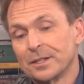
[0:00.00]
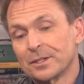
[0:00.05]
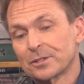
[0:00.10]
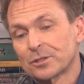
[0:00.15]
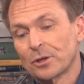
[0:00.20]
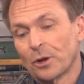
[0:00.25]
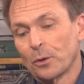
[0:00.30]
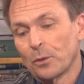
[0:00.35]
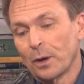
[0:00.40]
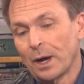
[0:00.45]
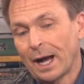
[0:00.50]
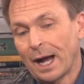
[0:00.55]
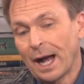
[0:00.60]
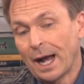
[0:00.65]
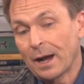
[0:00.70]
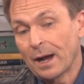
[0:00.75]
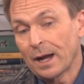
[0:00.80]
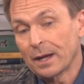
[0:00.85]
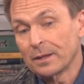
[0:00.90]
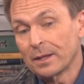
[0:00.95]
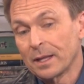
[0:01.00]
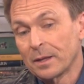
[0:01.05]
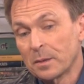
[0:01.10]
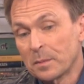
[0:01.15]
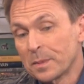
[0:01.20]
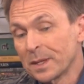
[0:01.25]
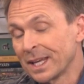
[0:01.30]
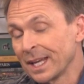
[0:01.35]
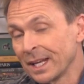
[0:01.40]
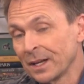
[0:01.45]
So I, in the
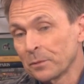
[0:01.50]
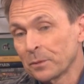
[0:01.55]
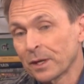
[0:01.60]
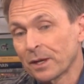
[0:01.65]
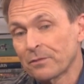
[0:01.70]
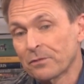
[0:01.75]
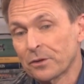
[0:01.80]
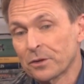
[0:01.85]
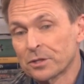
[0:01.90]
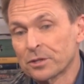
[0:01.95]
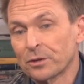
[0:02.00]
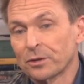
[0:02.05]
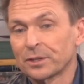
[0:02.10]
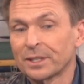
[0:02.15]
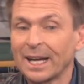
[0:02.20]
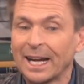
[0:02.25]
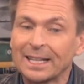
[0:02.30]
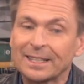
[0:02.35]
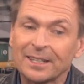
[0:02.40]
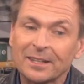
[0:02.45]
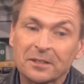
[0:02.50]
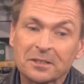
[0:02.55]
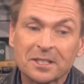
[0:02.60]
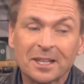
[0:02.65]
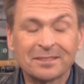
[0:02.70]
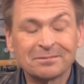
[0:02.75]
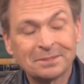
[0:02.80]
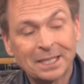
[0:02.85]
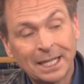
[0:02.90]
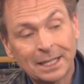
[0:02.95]
beginning, when I first heard the idea, I was
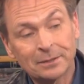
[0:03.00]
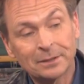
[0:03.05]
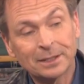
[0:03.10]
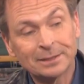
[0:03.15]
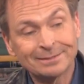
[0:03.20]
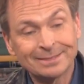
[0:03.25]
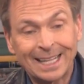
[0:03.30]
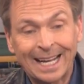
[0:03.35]
like, well,